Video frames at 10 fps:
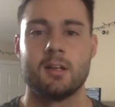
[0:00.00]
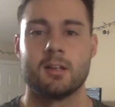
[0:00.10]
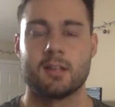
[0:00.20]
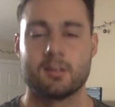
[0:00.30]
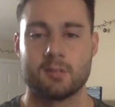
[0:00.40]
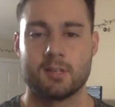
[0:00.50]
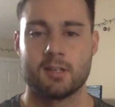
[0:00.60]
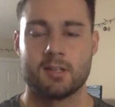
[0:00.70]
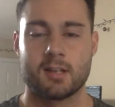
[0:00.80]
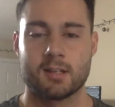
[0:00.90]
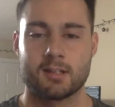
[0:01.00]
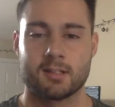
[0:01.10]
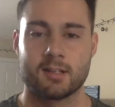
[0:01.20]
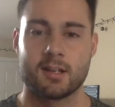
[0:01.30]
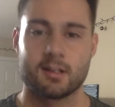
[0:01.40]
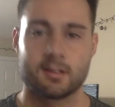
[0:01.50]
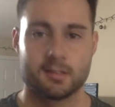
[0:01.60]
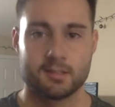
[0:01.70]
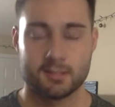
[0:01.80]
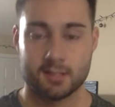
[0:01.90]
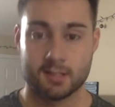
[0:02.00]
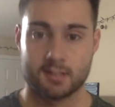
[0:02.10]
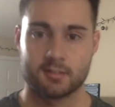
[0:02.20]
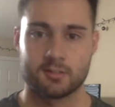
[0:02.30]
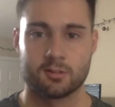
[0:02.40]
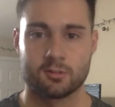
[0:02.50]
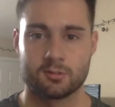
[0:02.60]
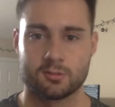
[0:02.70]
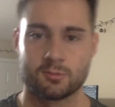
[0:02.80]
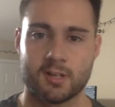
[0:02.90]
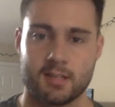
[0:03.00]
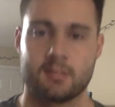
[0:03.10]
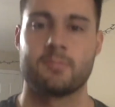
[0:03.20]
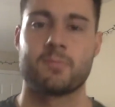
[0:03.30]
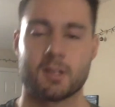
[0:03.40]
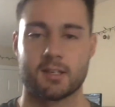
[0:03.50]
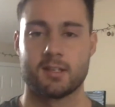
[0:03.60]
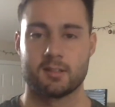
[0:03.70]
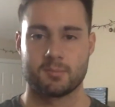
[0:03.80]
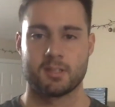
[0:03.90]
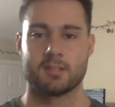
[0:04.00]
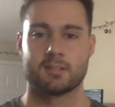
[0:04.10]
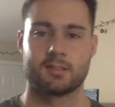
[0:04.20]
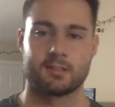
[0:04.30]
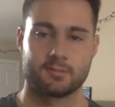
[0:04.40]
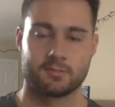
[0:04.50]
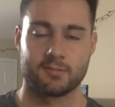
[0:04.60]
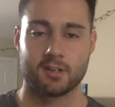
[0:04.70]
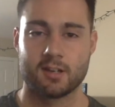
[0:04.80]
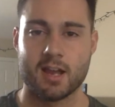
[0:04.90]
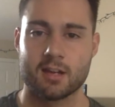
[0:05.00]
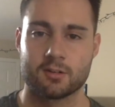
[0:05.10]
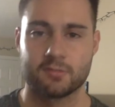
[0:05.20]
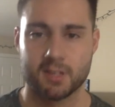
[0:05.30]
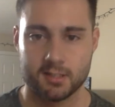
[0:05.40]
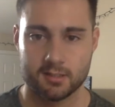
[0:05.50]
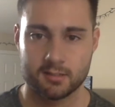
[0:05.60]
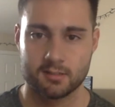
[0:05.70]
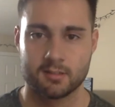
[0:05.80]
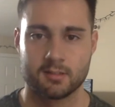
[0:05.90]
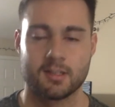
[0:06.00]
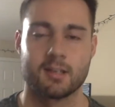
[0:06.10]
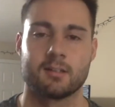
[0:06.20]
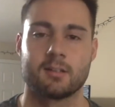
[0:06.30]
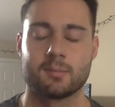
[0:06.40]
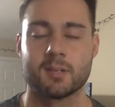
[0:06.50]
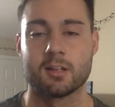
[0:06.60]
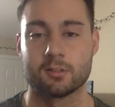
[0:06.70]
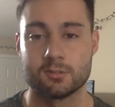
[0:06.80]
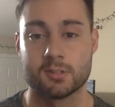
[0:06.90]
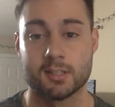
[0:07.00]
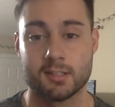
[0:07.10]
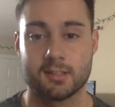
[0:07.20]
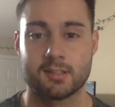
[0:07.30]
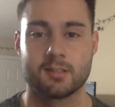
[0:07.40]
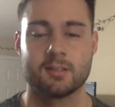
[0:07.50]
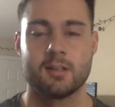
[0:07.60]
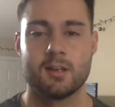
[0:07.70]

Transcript: That way I can get out of this and I can start losing weight again, because it is very aggravating that I'm not losing anything.